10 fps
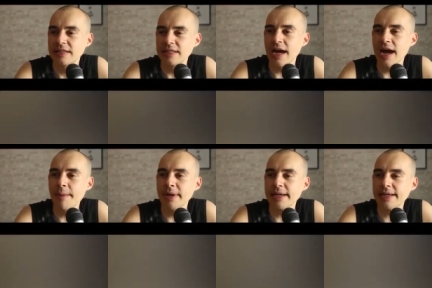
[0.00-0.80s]
Yeah,
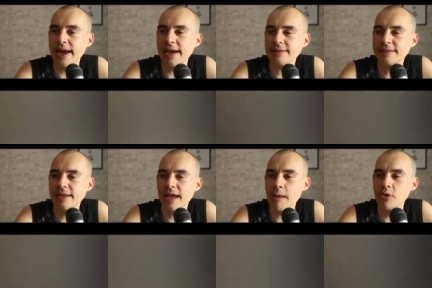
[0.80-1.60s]
I'm a cat.
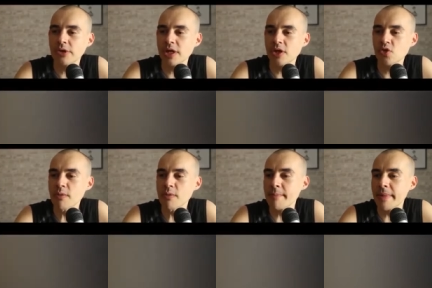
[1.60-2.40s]
I'm looking through
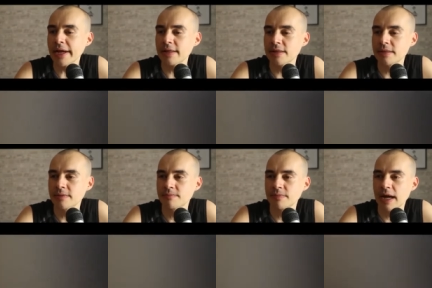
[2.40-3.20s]
my mail.
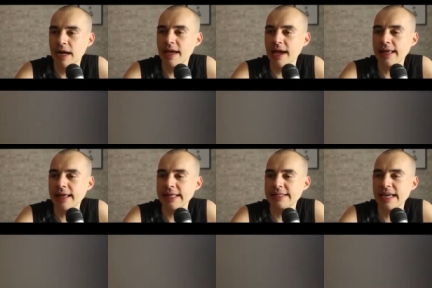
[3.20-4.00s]
I like
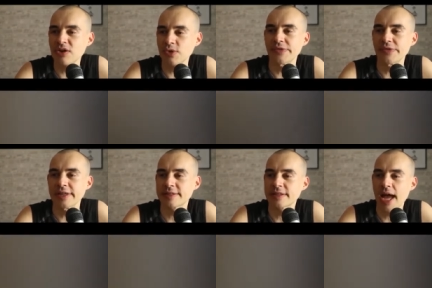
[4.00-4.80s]
the sound of
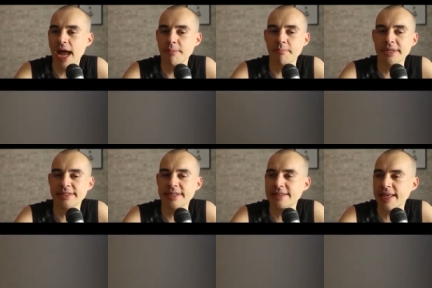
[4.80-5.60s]
it. I'm a
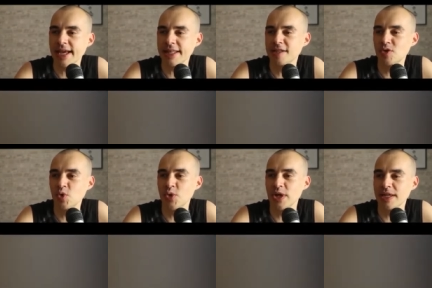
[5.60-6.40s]
business cat
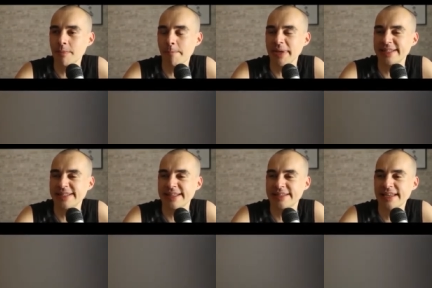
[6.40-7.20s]
doing
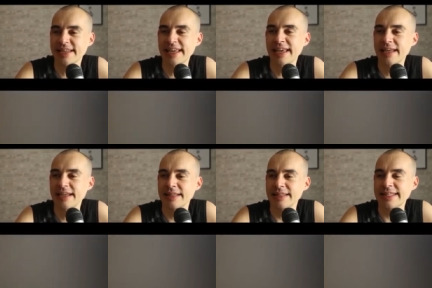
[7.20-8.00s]
business
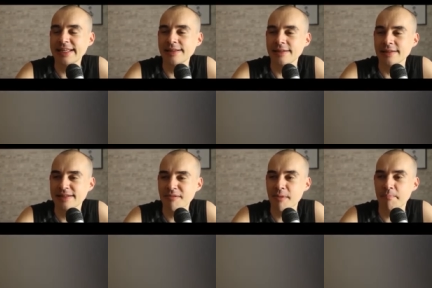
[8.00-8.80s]

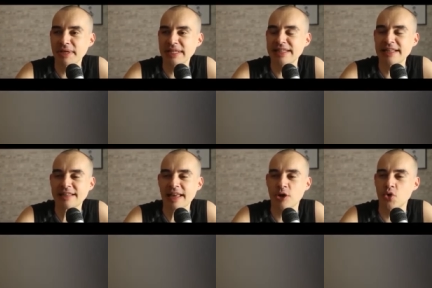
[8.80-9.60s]
deals. I'm a business
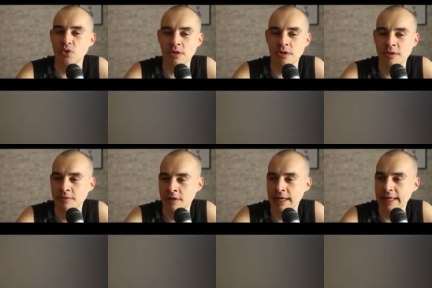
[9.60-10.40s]
tycoon.
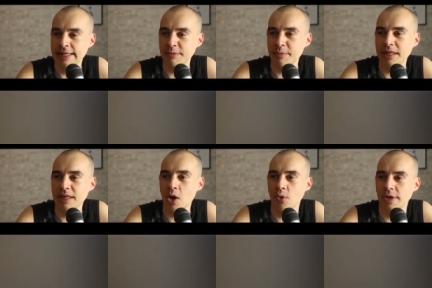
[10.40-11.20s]
Leave me
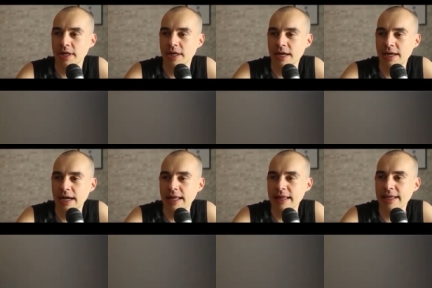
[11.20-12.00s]
alone.
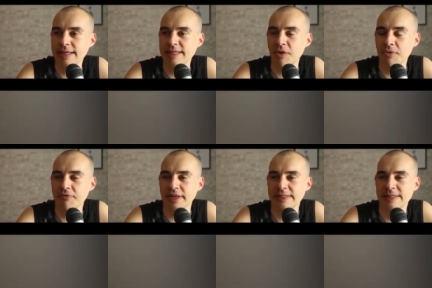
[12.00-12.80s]
I like the sound
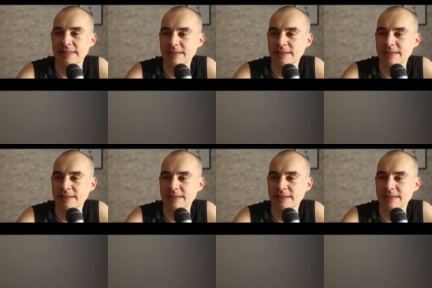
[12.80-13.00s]
of this.